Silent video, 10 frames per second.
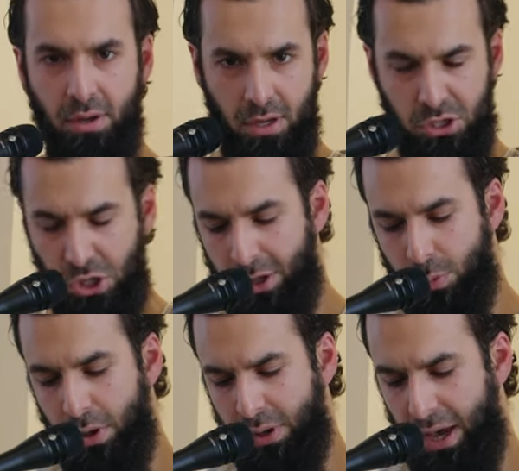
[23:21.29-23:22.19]
Inshallah, you'll
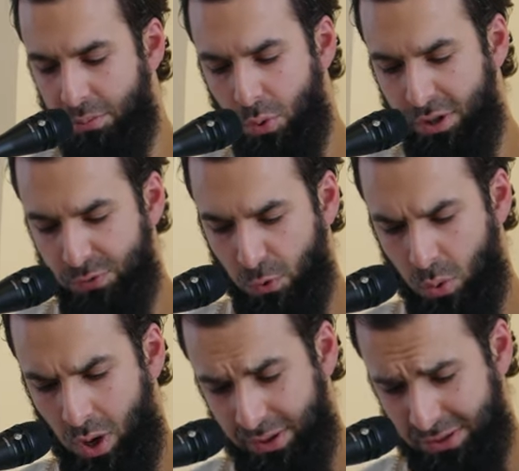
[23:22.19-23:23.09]
be okay. What are these four
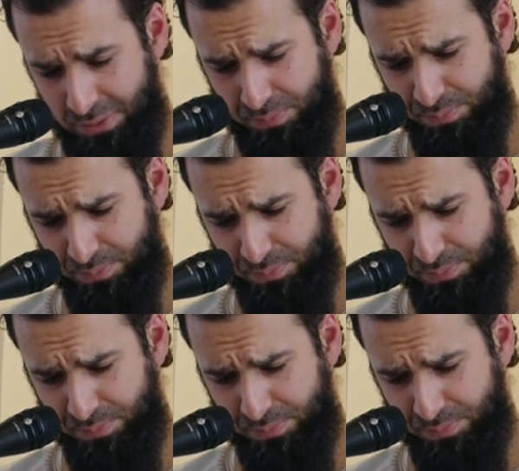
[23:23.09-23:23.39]
qualities?